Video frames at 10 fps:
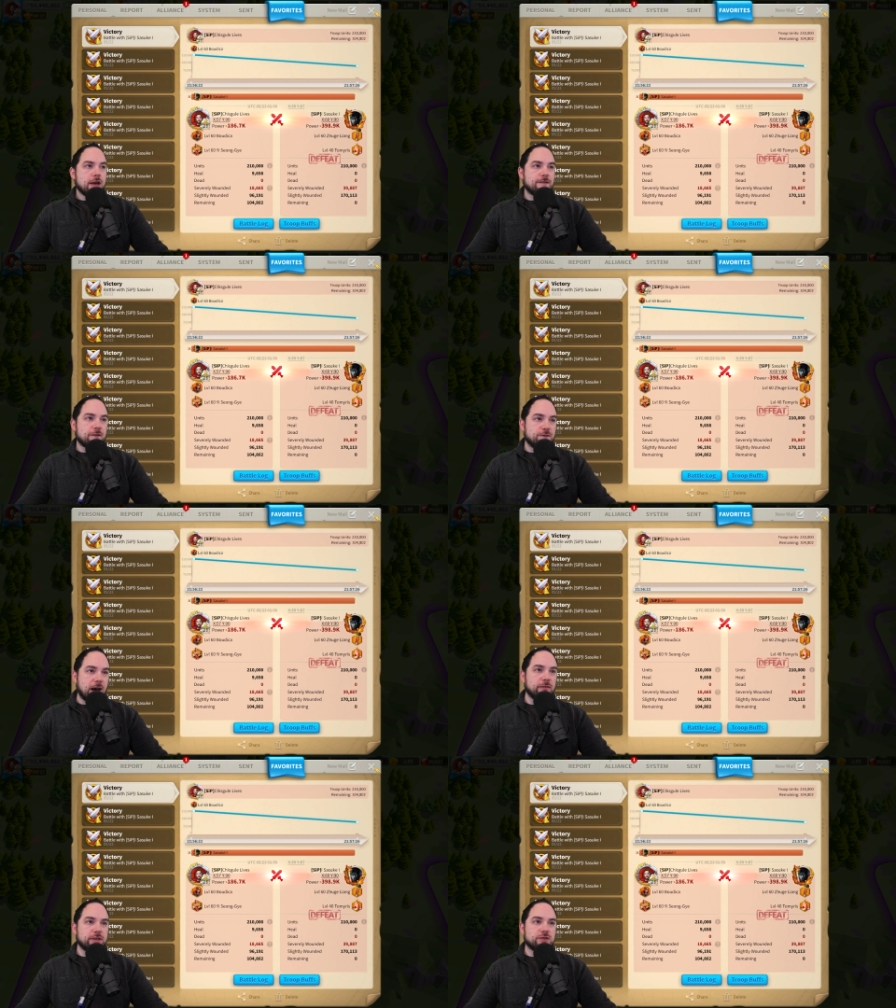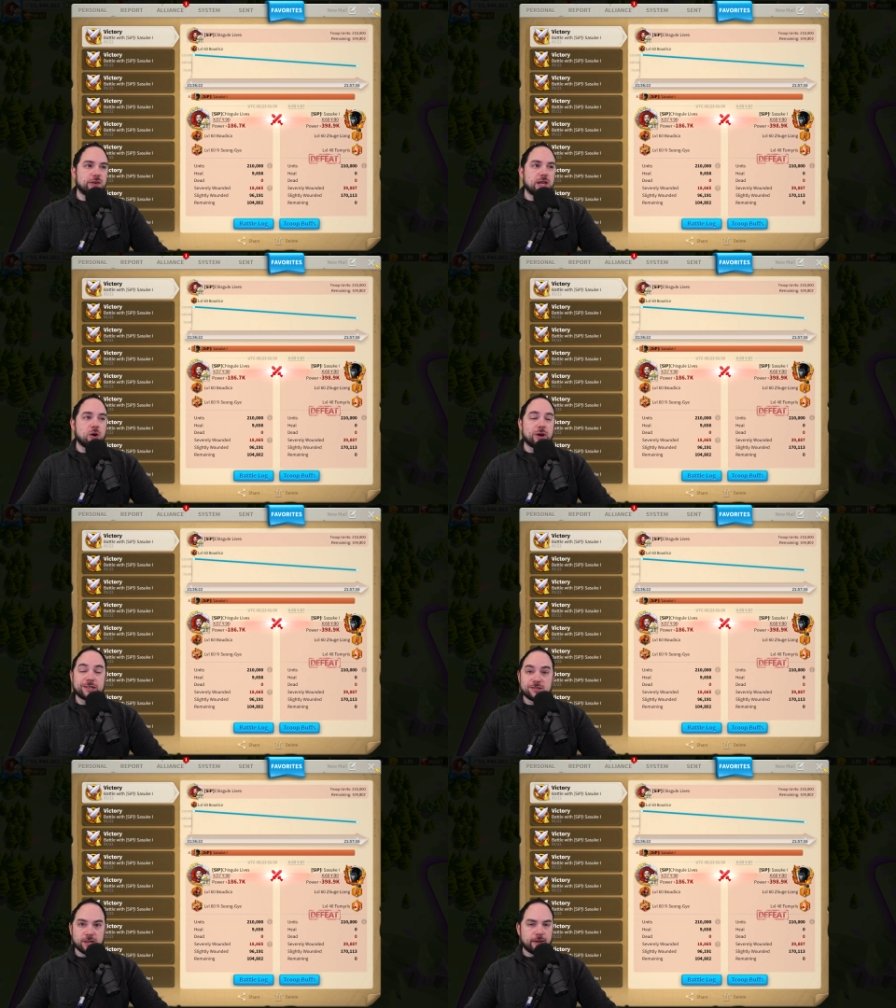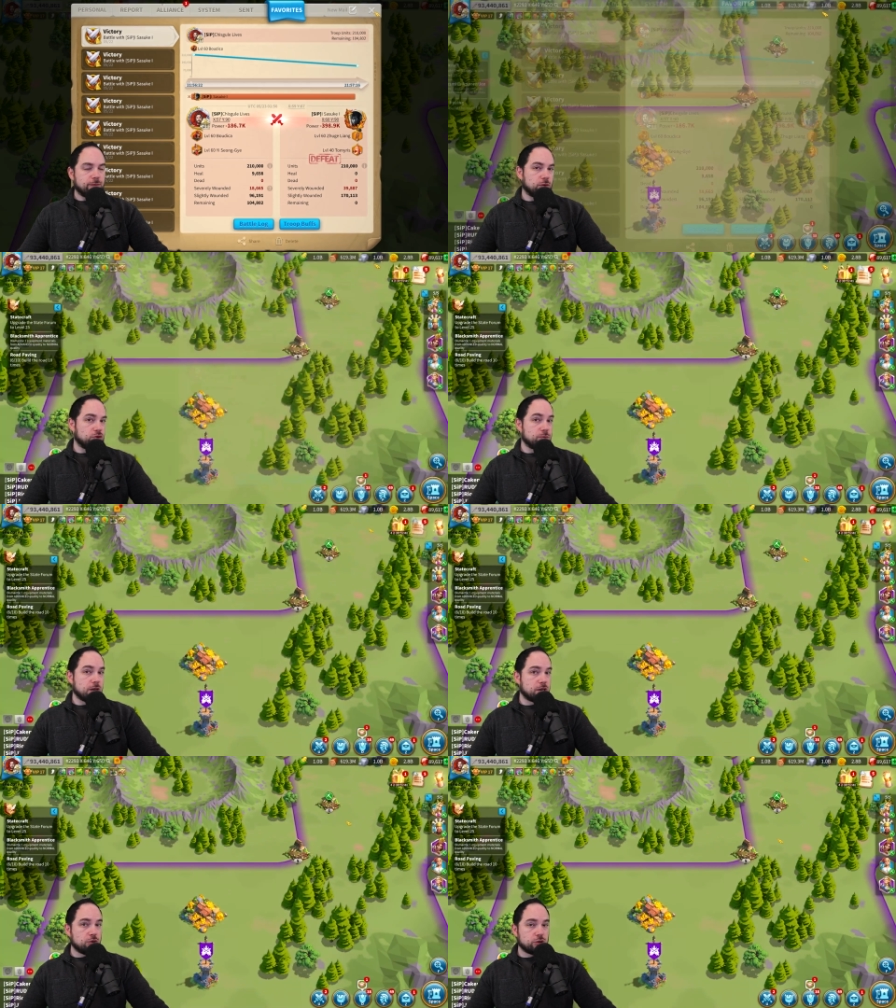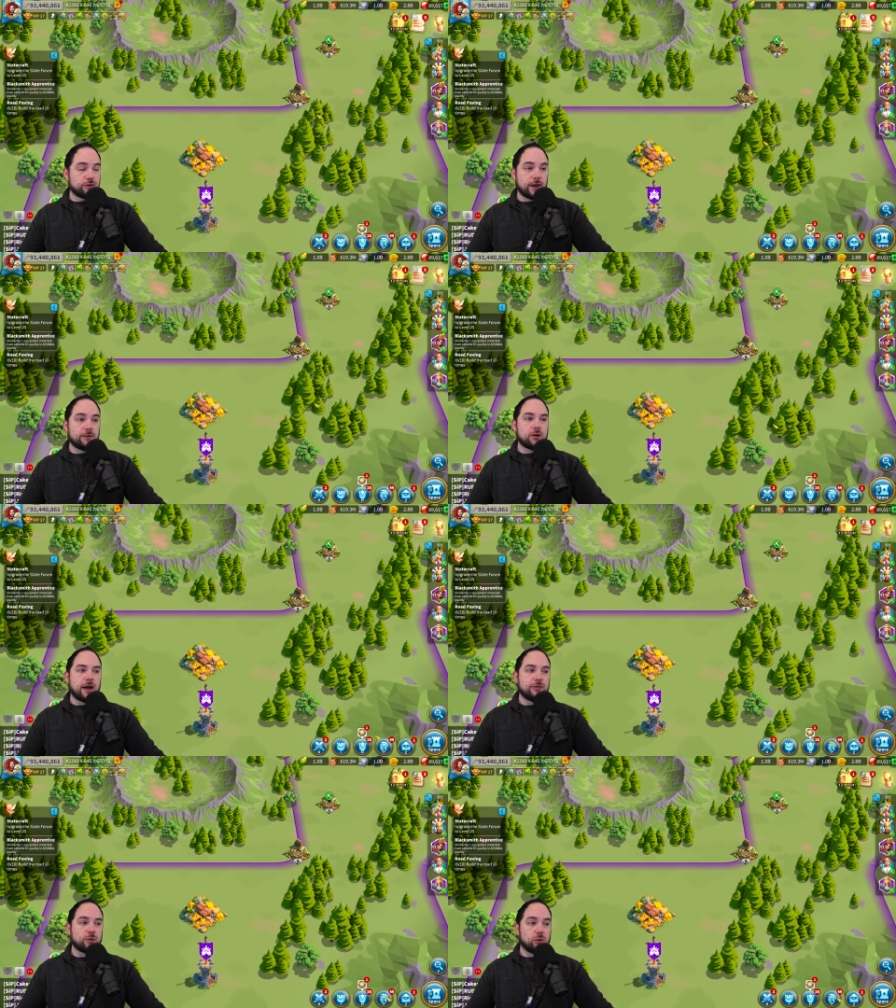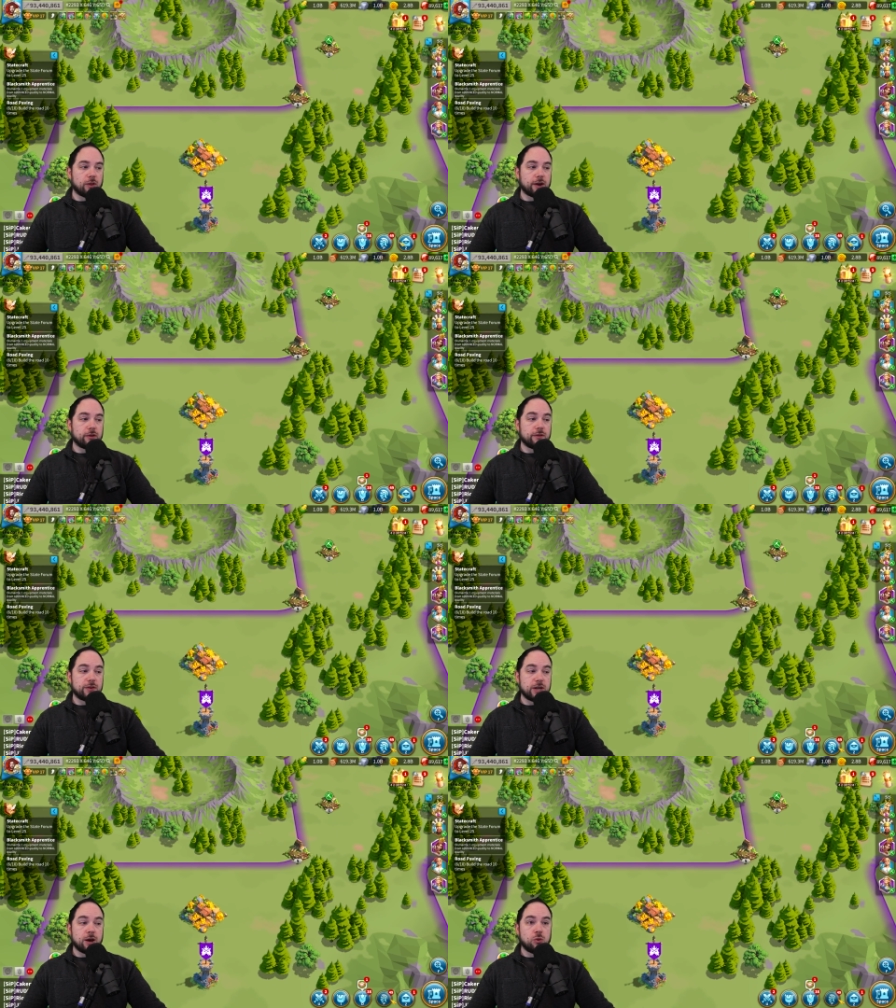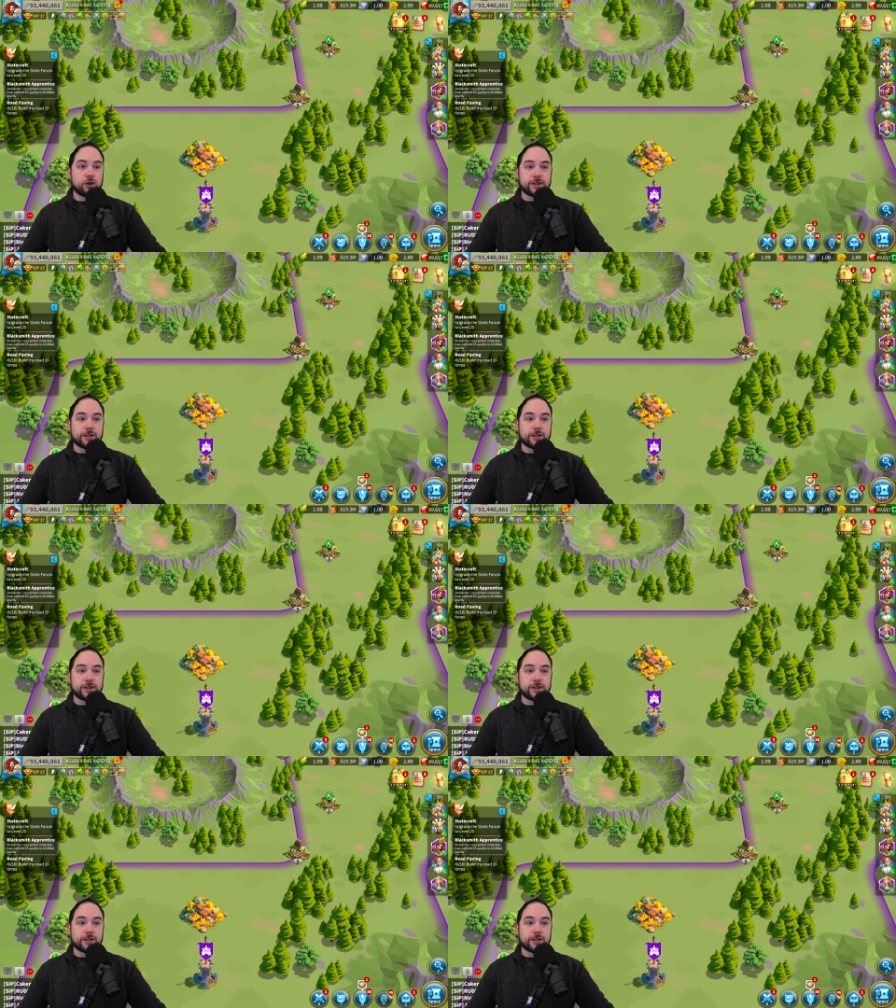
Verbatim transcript: If you found this video insightful, do me a huge favor and throw a like on the video.